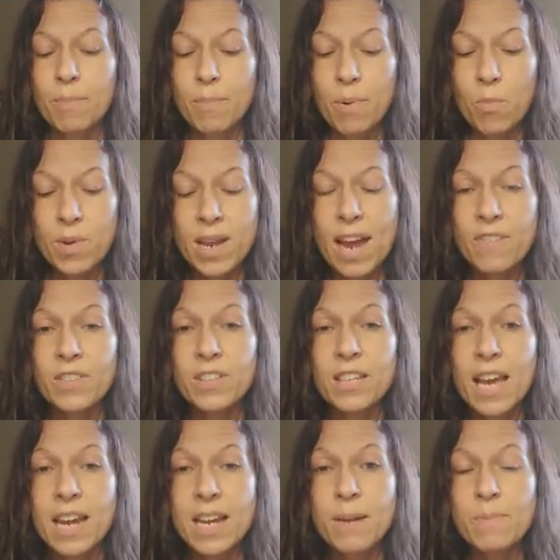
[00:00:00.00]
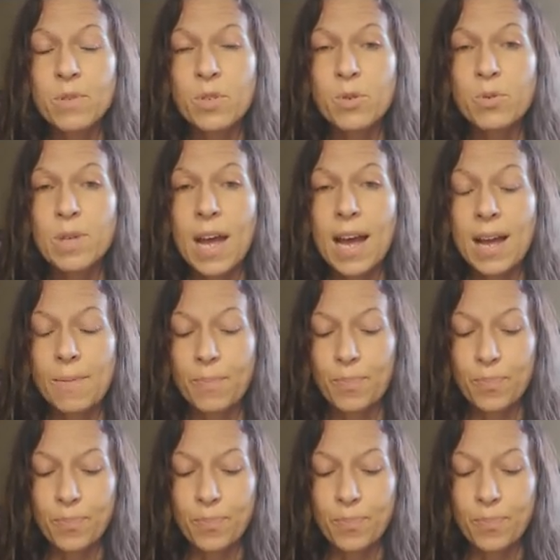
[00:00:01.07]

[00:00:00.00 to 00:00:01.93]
But we have to let him do that.